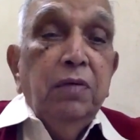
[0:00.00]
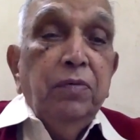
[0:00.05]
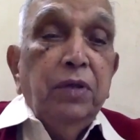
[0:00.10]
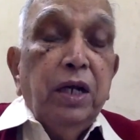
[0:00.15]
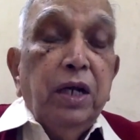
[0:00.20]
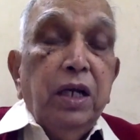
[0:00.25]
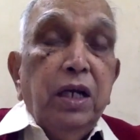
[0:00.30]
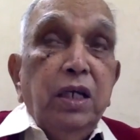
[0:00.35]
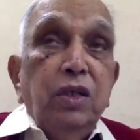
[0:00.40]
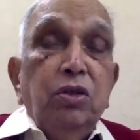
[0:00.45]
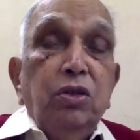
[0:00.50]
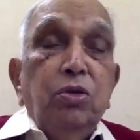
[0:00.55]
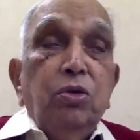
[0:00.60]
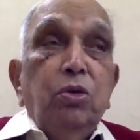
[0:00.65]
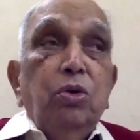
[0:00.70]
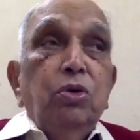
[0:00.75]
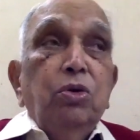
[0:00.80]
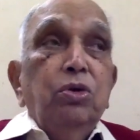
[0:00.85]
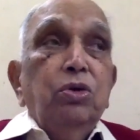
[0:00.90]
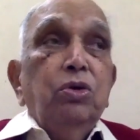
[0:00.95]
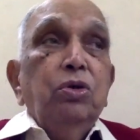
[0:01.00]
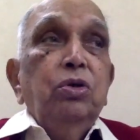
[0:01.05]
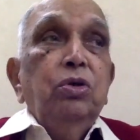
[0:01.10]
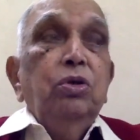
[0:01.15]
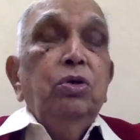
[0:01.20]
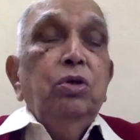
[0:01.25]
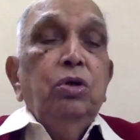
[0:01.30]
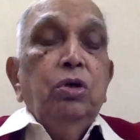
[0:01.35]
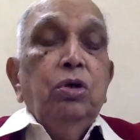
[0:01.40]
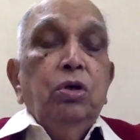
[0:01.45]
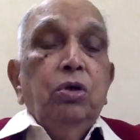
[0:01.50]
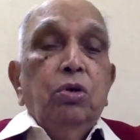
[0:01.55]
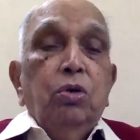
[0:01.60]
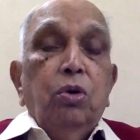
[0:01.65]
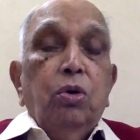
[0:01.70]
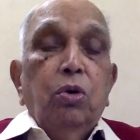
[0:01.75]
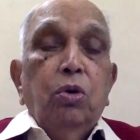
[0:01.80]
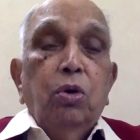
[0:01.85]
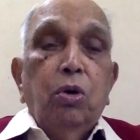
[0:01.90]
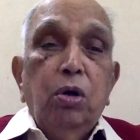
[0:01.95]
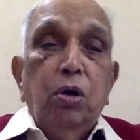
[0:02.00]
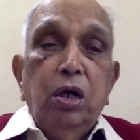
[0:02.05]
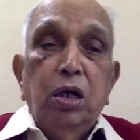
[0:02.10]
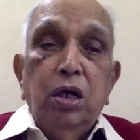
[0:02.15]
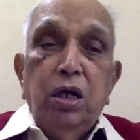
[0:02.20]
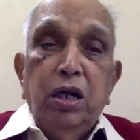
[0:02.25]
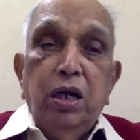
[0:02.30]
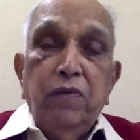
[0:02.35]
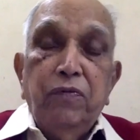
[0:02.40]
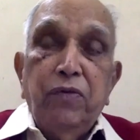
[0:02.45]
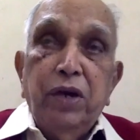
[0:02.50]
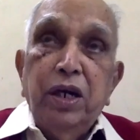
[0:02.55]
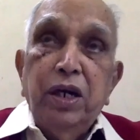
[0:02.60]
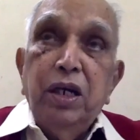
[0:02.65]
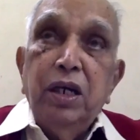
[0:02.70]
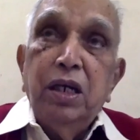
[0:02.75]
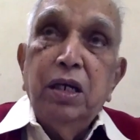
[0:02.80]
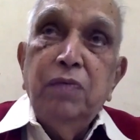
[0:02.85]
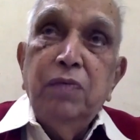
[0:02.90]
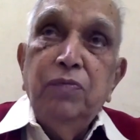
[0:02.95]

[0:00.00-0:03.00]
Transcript: that is those who hold different